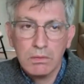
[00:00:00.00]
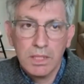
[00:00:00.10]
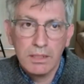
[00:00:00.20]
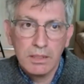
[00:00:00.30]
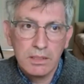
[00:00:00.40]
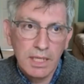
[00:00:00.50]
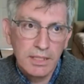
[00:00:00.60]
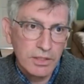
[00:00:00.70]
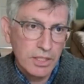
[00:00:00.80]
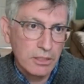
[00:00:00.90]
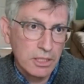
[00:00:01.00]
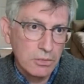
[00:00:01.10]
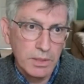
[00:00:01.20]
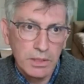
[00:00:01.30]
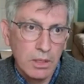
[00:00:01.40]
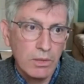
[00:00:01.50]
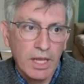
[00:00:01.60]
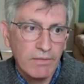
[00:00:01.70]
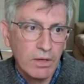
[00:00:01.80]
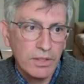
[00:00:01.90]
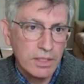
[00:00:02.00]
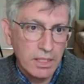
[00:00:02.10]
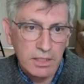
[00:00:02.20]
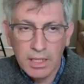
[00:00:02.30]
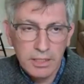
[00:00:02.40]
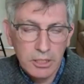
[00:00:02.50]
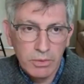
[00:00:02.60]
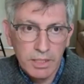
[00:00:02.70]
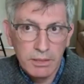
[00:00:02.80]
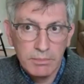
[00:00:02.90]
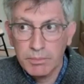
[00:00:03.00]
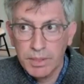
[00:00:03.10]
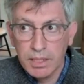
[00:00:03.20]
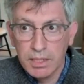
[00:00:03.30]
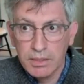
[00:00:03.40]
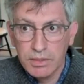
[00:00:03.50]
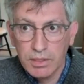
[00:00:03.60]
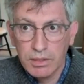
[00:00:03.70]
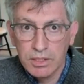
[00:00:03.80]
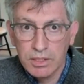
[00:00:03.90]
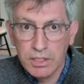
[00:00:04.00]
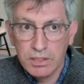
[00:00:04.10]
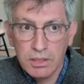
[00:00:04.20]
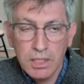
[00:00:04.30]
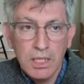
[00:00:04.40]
It's not necessarily because we don't have all the technology we need, but because there are just